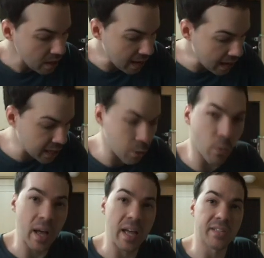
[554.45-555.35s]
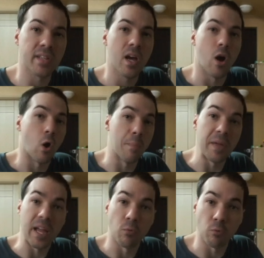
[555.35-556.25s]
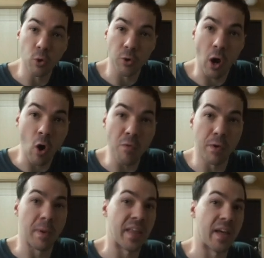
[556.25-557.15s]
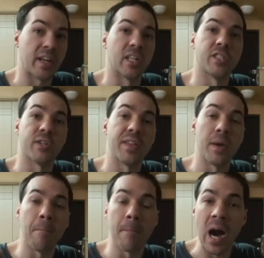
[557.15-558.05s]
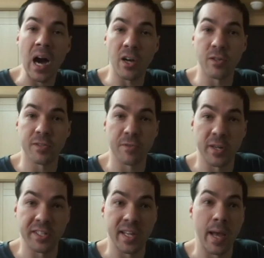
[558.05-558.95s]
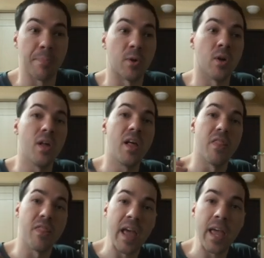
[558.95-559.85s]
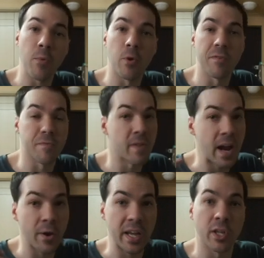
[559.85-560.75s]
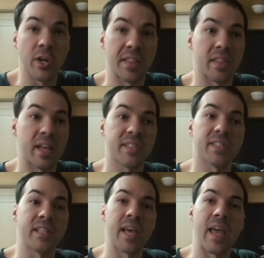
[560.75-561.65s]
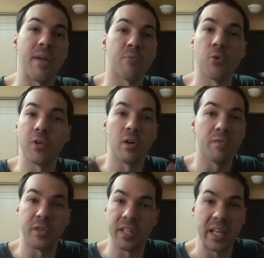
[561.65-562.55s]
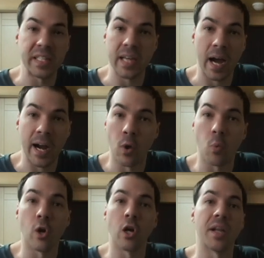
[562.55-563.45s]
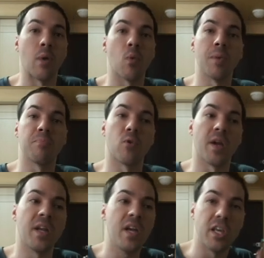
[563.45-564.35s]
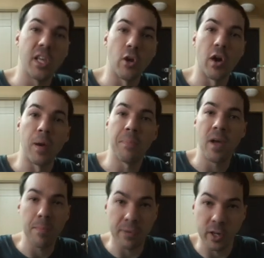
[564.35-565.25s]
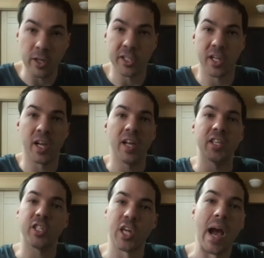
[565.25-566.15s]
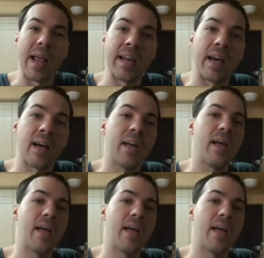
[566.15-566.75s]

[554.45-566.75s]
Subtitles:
anyways, or being ruled over by that country. The Mongols, for example, they were very good at this. They ruled over the entire world at one point, Europe, Persia, China,